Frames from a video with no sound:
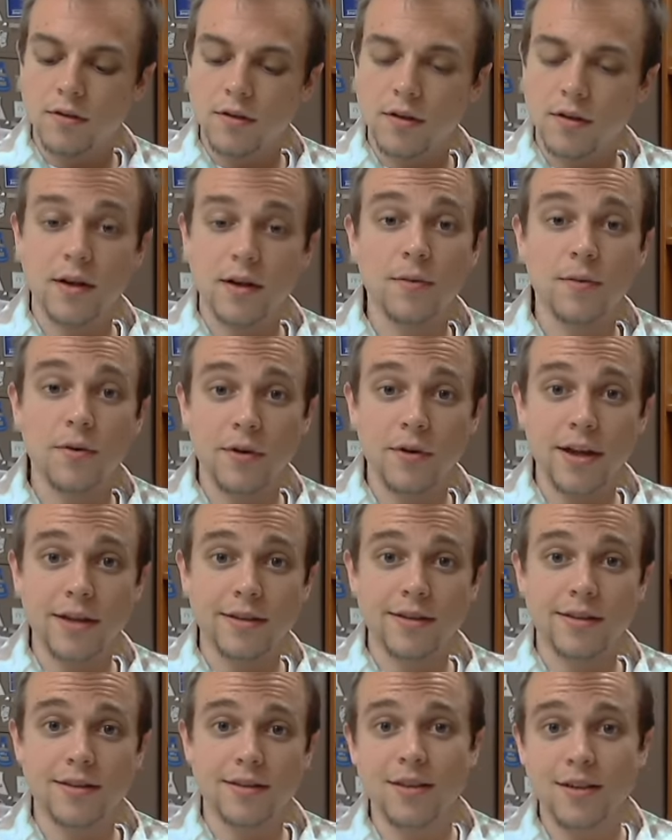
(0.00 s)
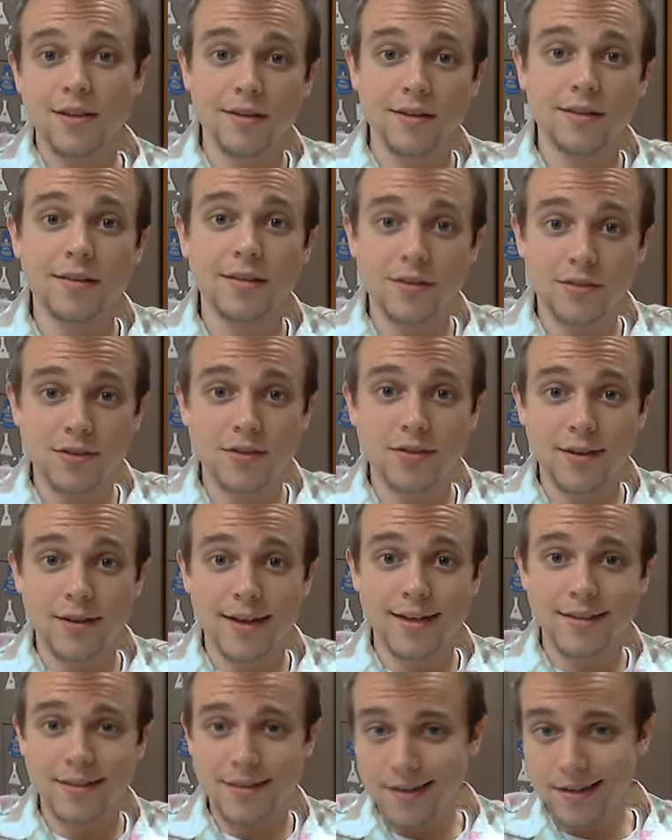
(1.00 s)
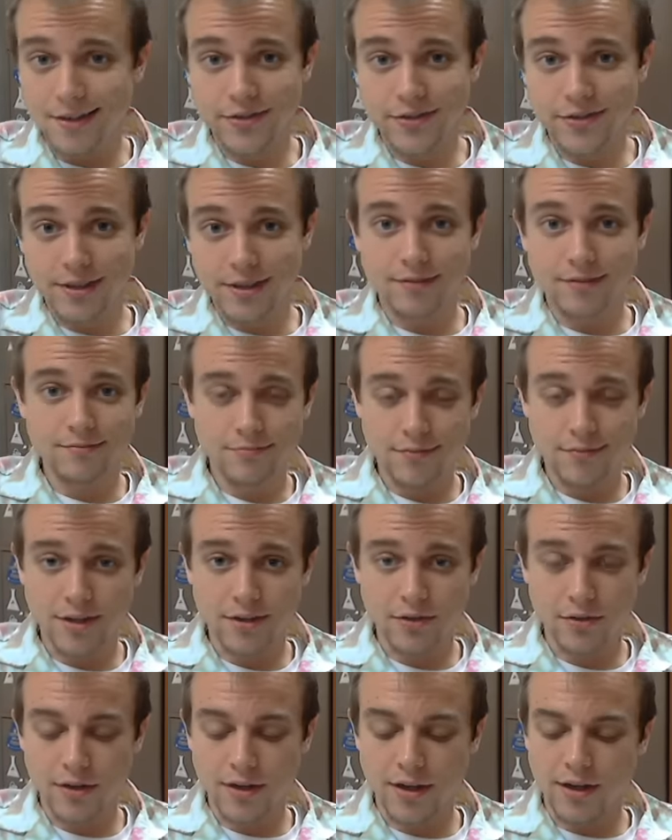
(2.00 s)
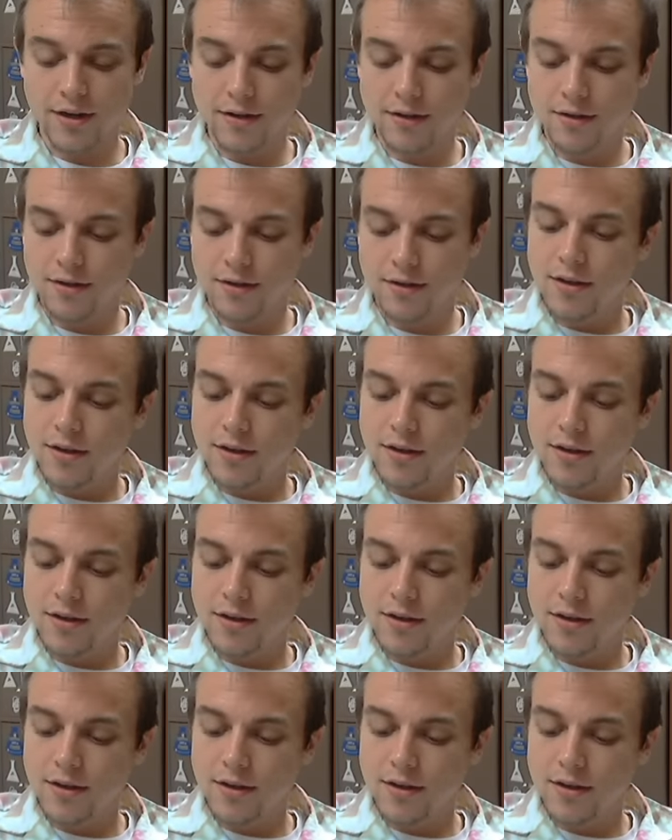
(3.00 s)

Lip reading: okay, and I'm going to write this here, and so you guys can actually look at it.